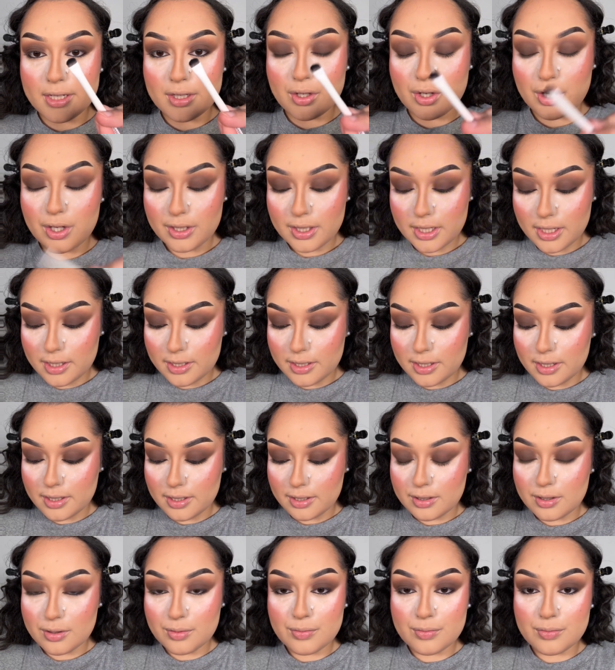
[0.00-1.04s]
it on and
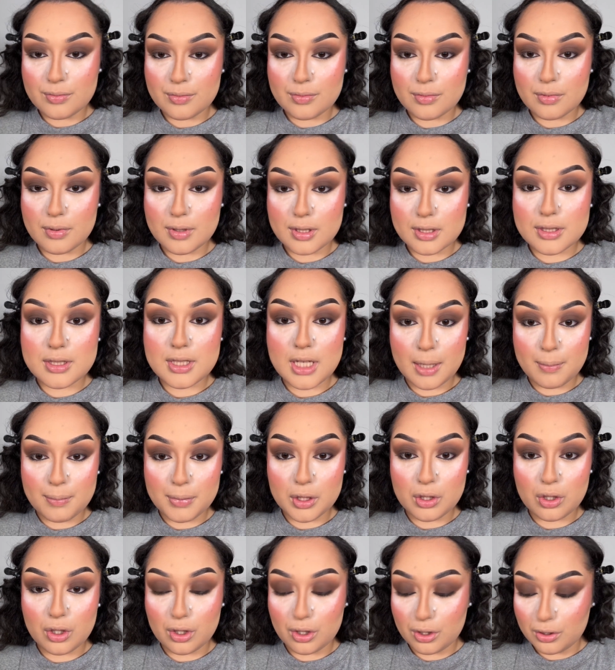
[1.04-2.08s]
then tap it
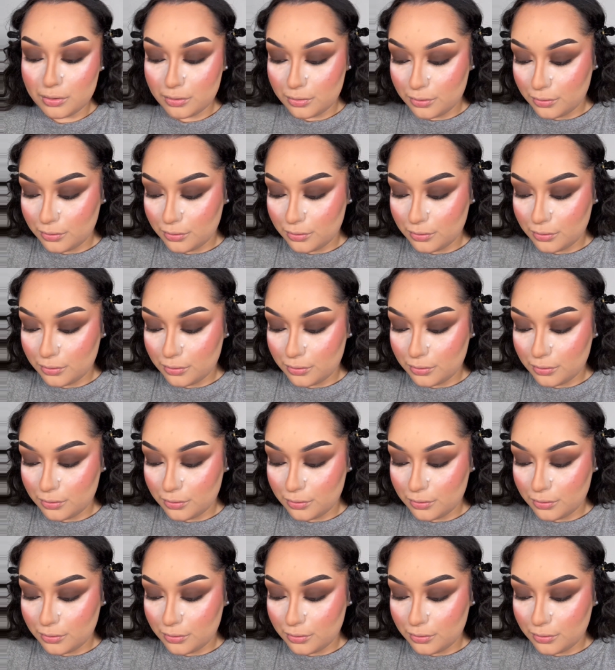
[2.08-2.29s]
off.